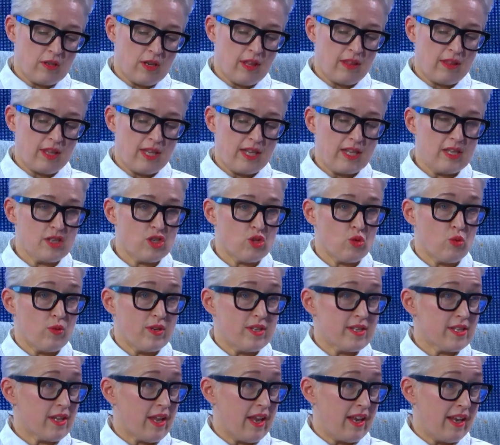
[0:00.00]
in the
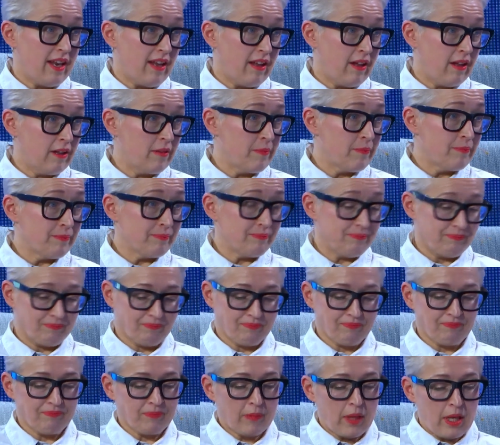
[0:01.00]
Suez Canal.
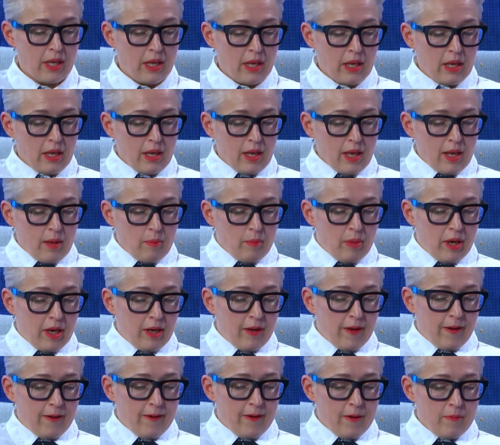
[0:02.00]
But
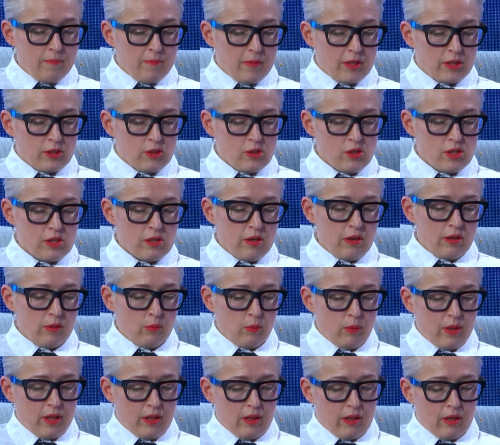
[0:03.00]
to start
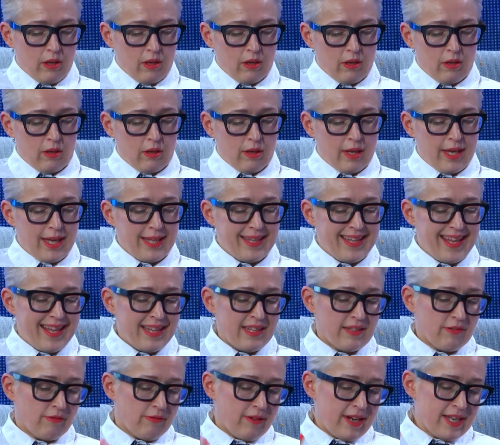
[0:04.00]
with, it
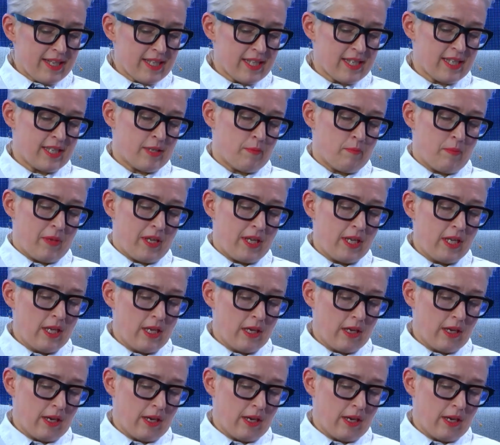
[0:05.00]
interests me,